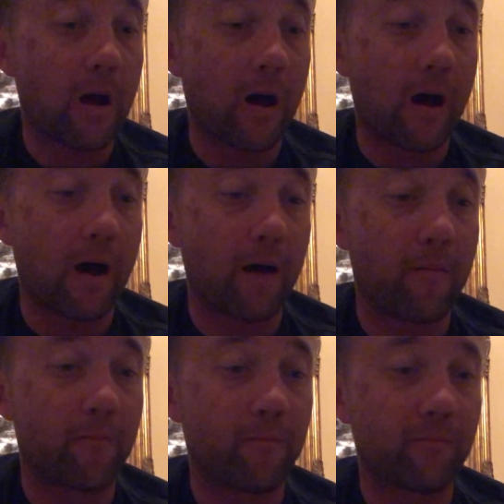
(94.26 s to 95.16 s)

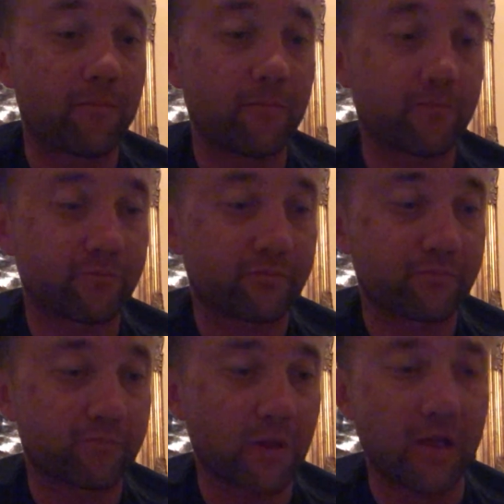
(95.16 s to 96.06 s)

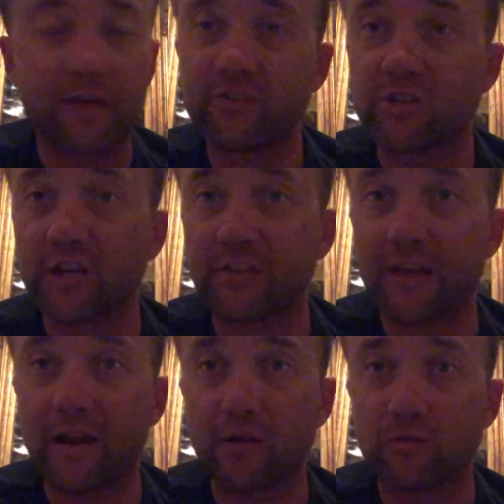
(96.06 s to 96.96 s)
But I'll have to check
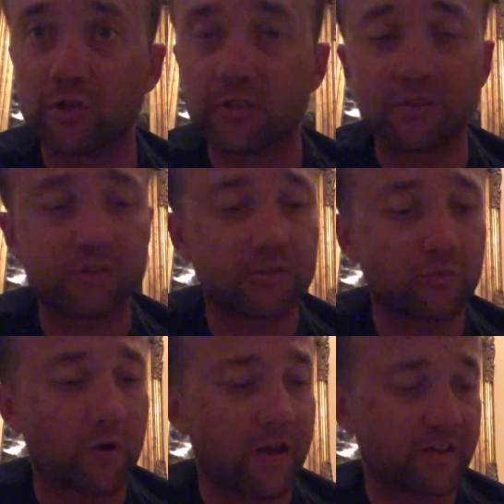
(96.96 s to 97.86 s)
that out and look into
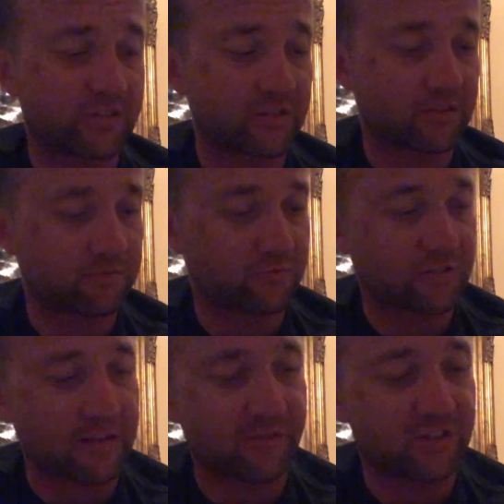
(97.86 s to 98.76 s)
why it says
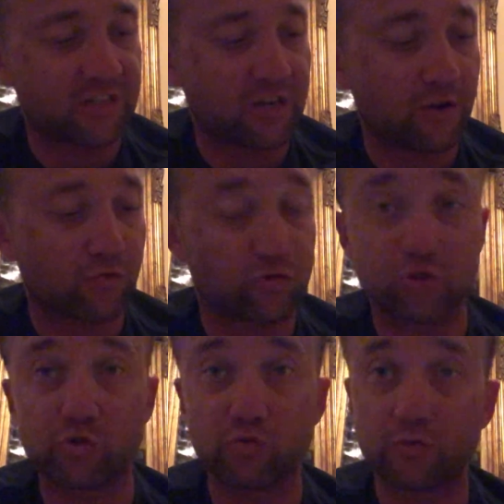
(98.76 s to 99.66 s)

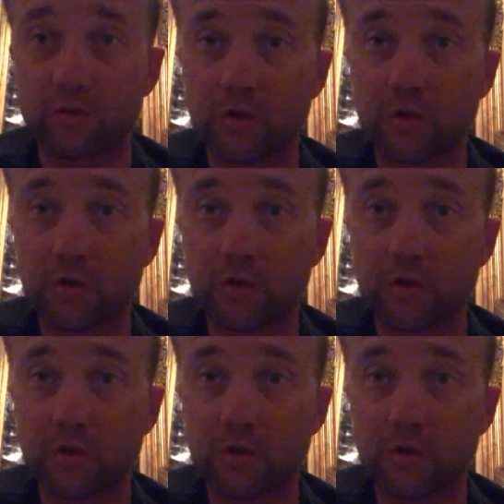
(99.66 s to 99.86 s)
1702.